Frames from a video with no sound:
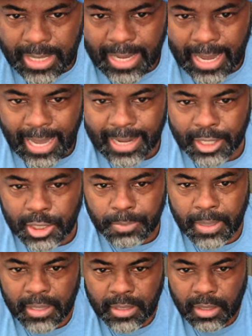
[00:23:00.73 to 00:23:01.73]
I'd
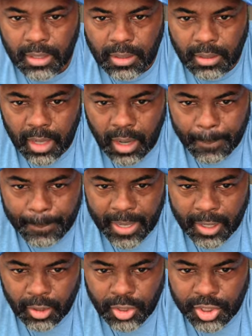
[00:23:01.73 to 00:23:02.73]
expect a
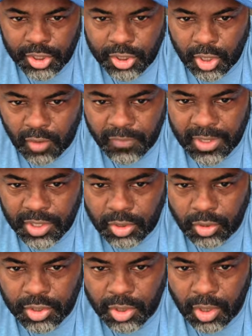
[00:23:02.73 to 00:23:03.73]
better service
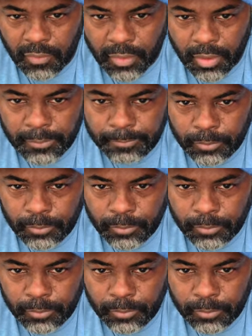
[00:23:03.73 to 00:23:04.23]
or server.